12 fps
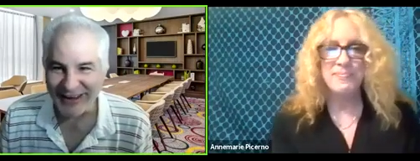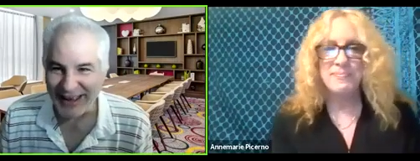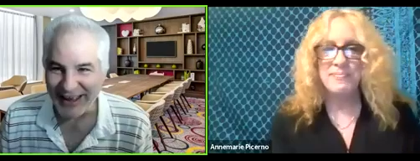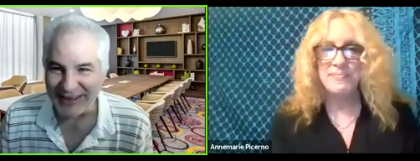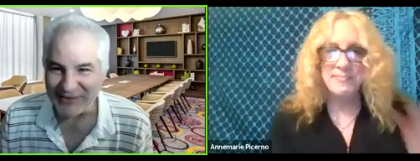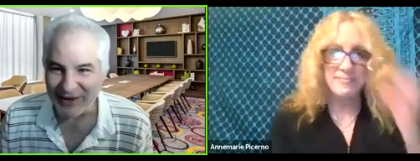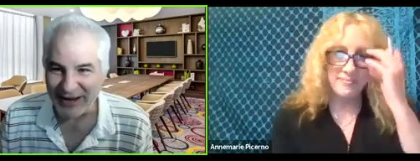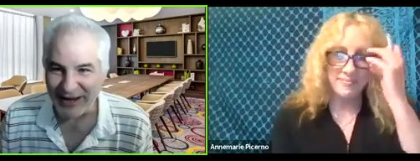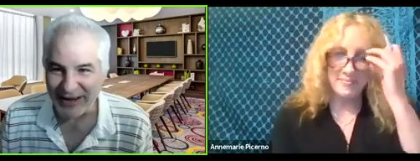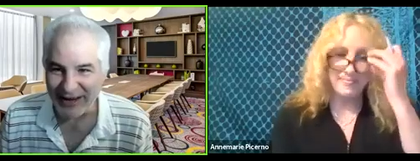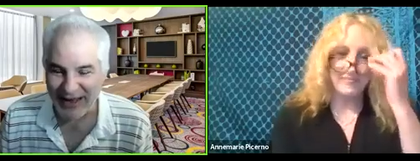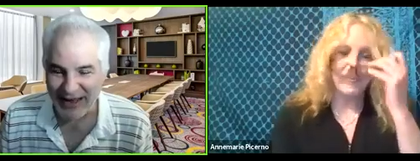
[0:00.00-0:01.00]
Speaker 1: Yeah, that's right.
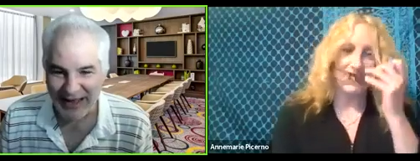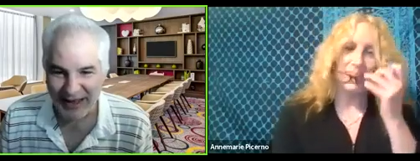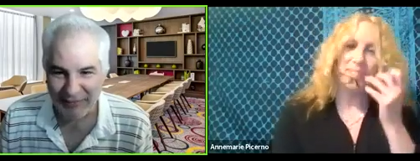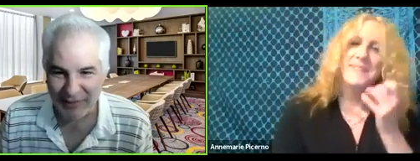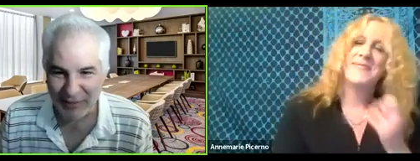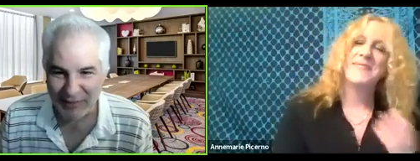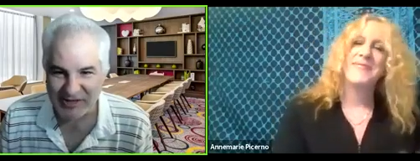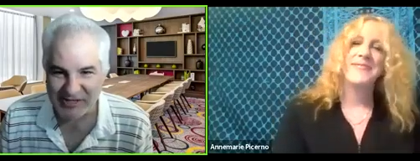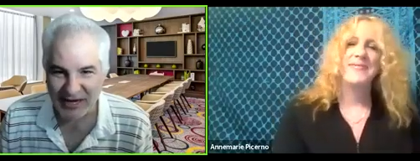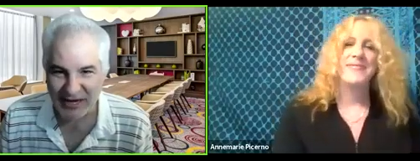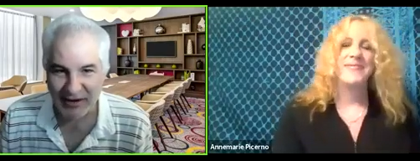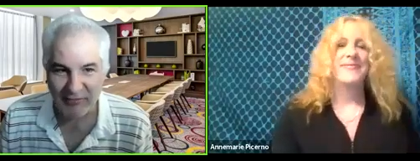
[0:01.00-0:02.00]
Um, let me
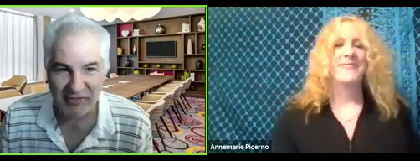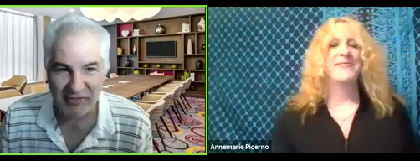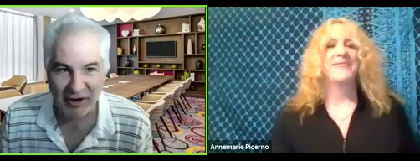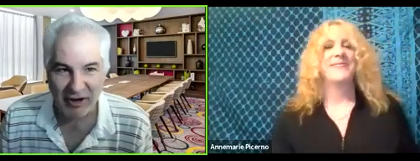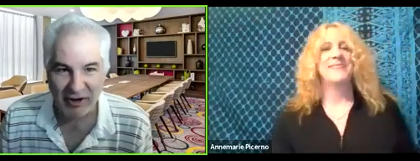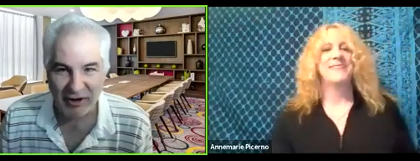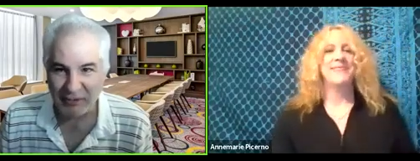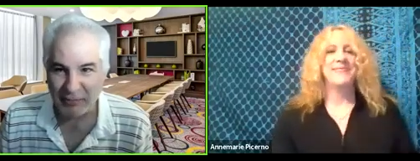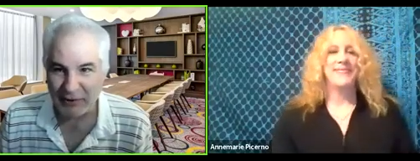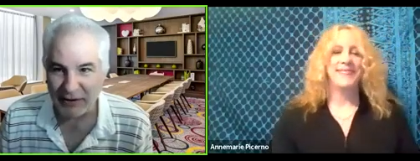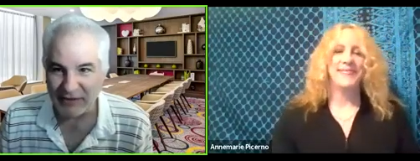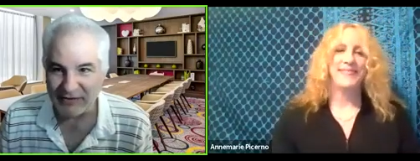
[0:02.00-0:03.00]
share it with all your
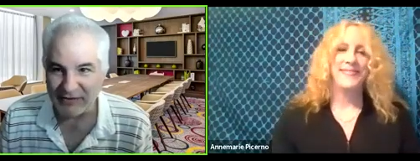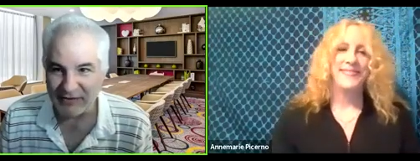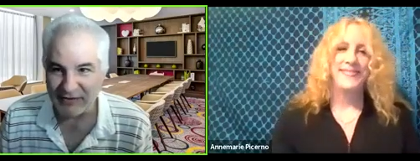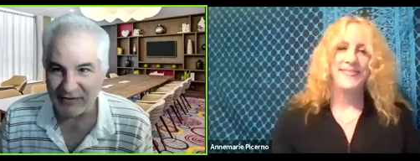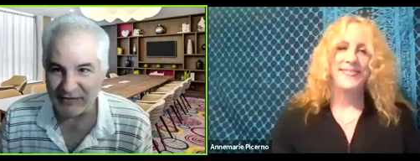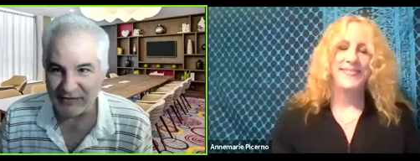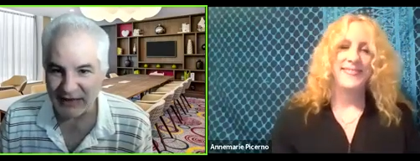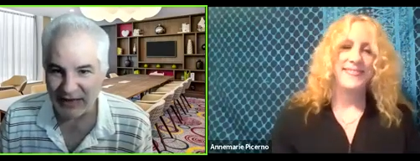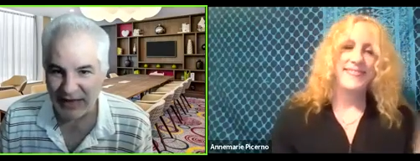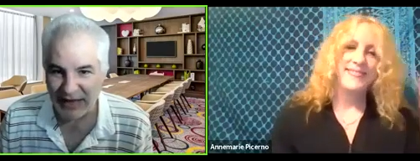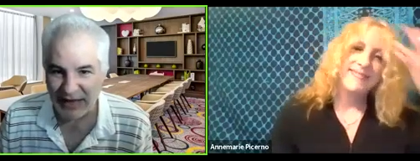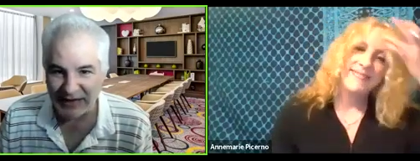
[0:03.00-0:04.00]
places
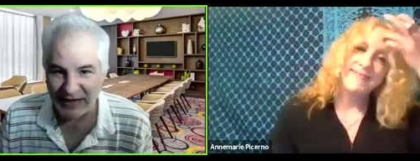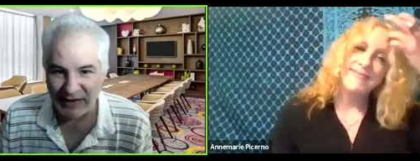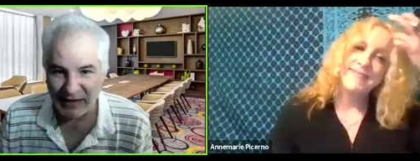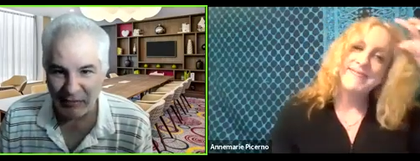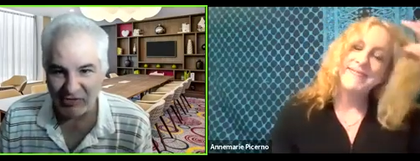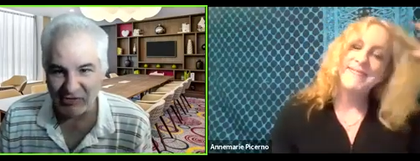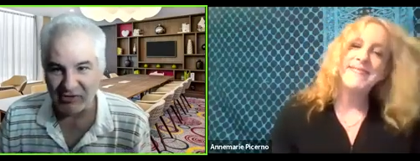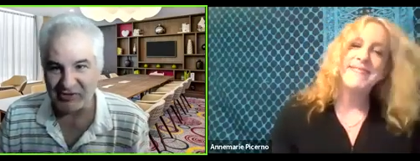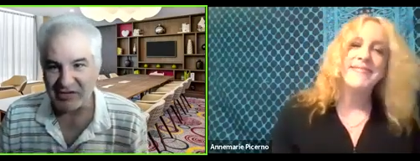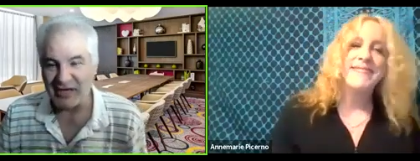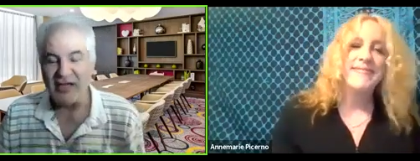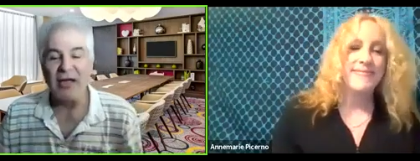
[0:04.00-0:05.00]
and then let me introduce you.
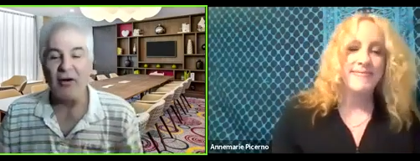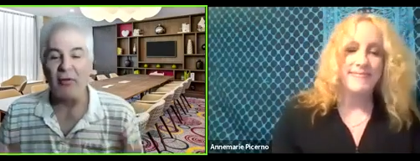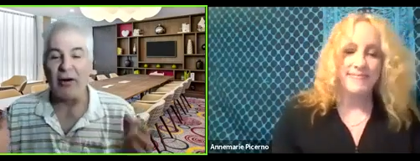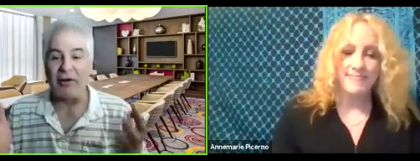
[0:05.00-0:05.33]
Well,